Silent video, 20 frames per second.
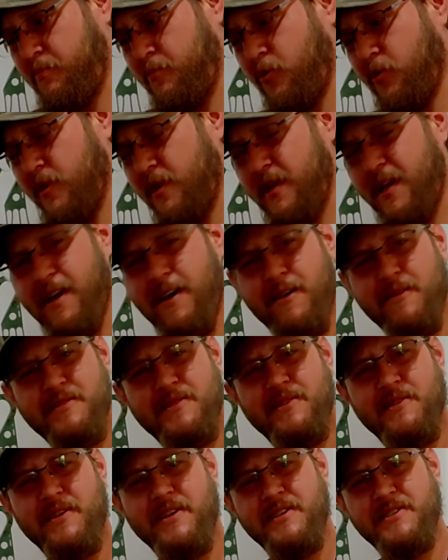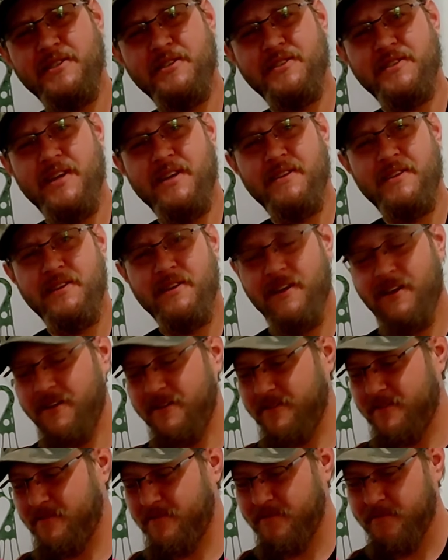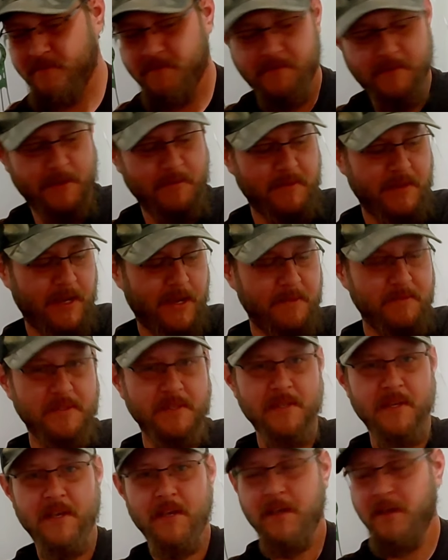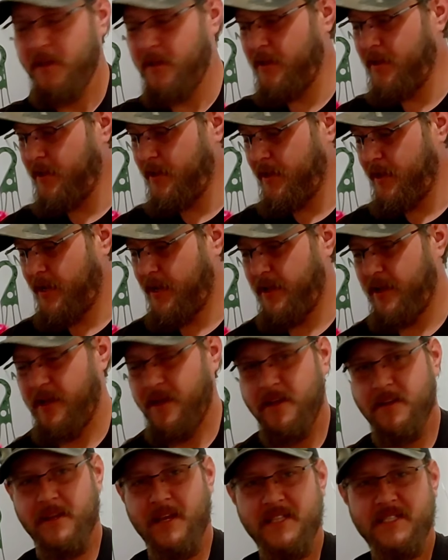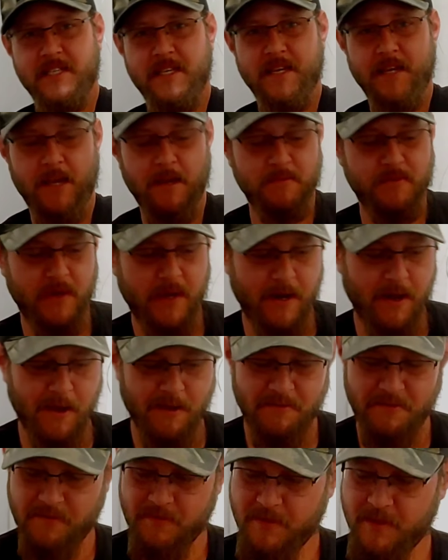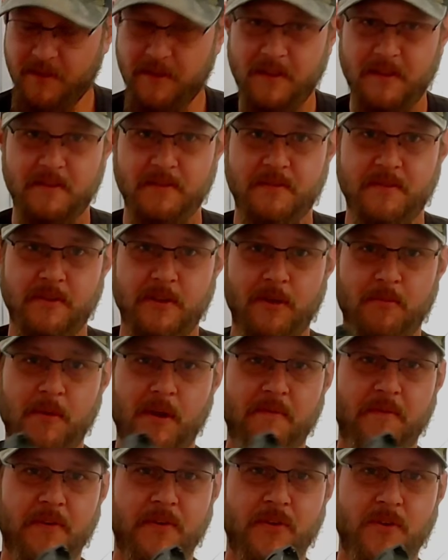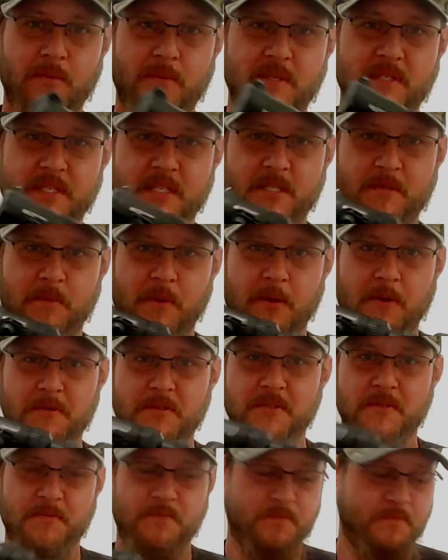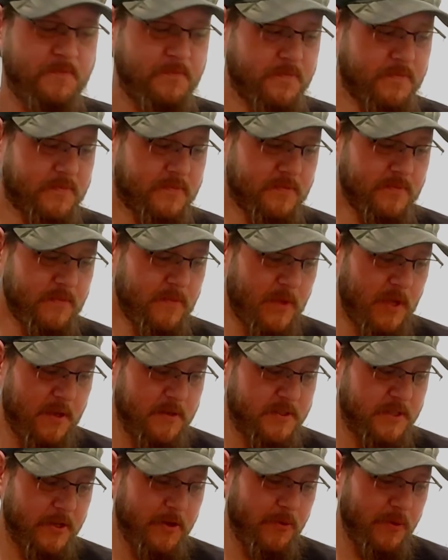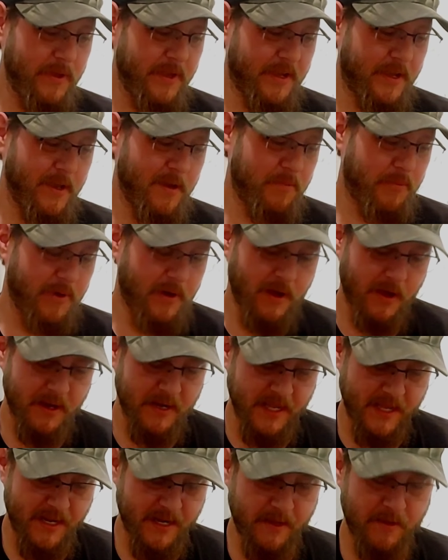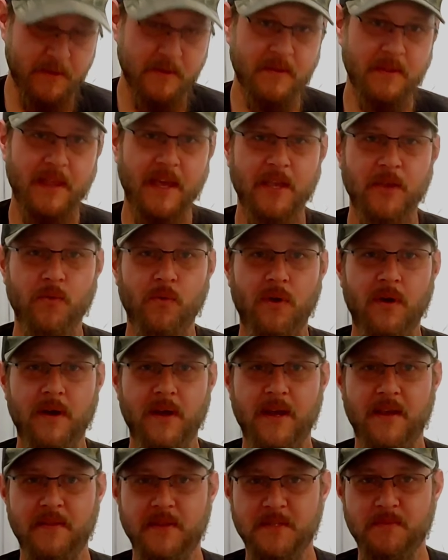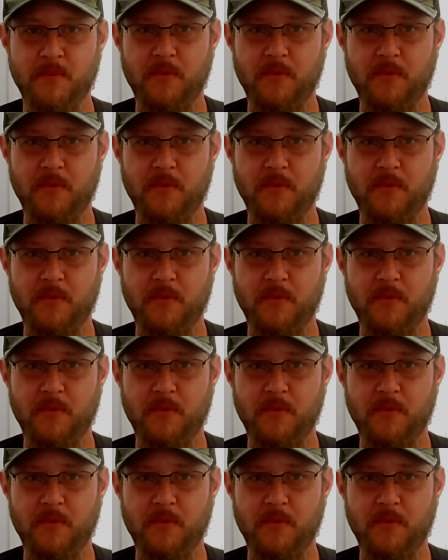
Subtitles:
pull it down. It's a little easier said than done sometimes. And that's it. It comes right off, and your buffer tube is exposed. So you really could put on any that you want at this